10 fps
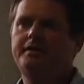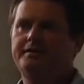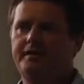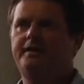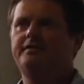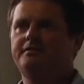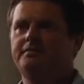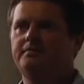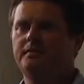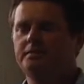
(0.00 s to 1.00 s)
I see.
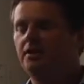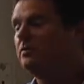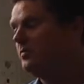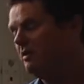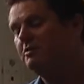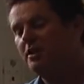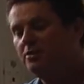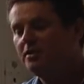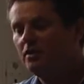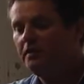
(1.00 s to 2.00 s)
So there is
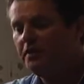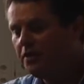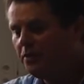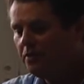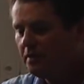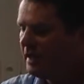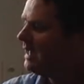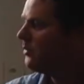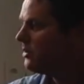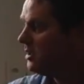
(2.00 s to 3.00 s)
no self in you that
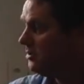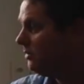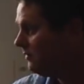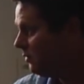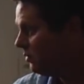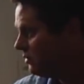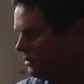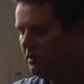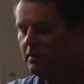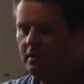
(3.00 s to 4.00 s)
language has not
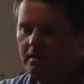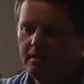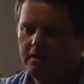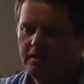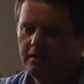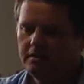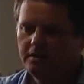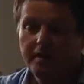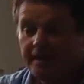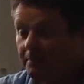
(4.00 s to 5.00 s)
forged.
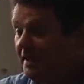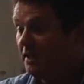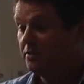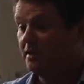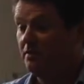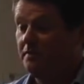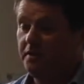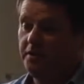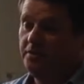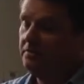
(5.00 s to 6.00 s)
So there can be no self
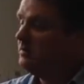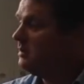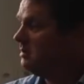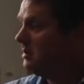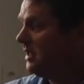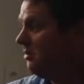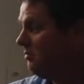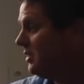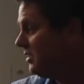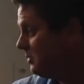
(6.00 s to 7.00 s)
in you that
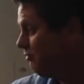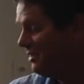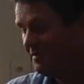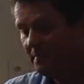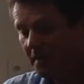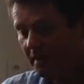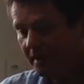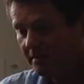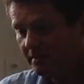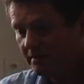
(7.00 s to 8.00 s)
cannot be expressed by
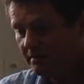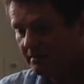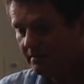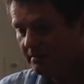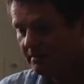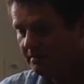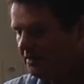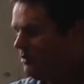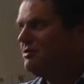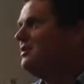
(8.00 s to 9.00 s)
it.
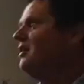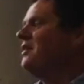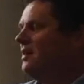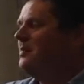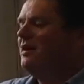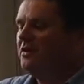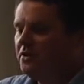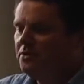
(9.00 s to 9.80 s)
So there is nothing about